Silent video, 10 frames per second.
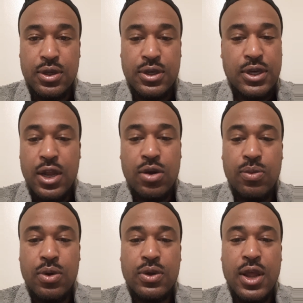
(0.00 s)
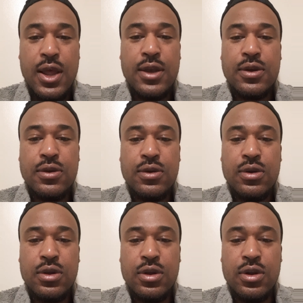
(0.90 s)
They don't want that,
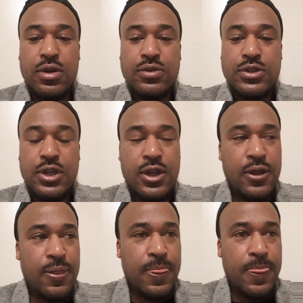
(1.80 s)
you know what I'm saying,